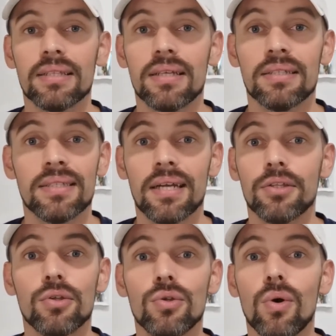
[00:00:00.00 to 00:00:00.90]
I
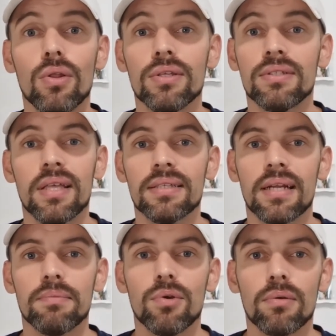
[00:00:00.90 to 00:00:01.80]
started to do all these things
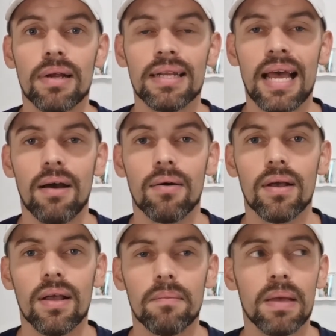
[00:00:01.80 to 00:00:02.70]
that I'm doing right now.
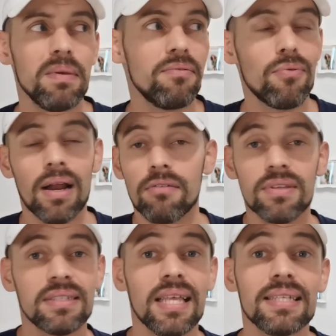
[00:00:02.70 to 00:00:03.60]
Maybe if one of
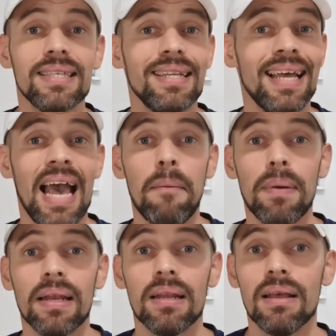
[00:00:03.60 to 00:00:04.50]
these things didn't
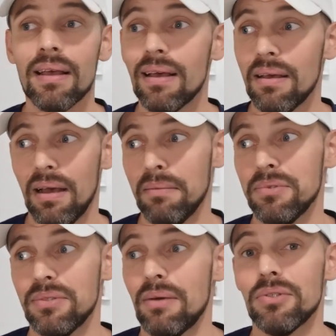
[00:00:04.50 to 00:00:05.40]
happen, I
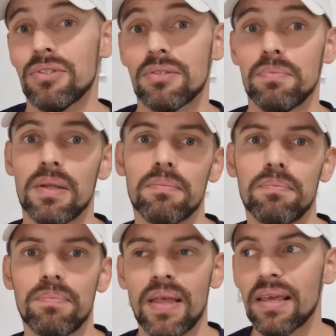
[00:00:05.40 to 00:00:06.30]
would just
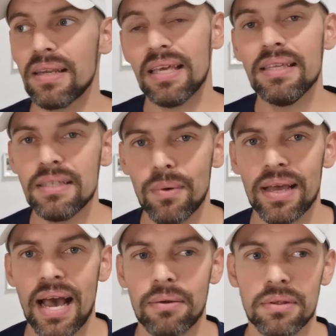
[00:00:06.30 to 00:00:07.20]
take an easy
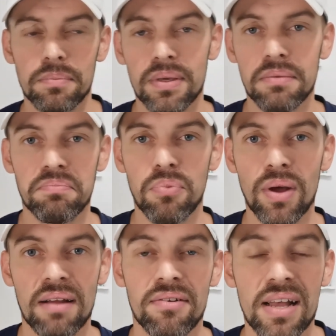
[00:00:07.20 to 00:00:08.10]
way out and be
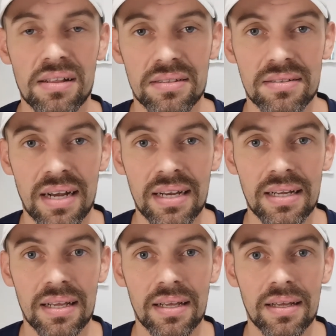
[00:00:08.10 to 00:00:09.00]
whatever else, right?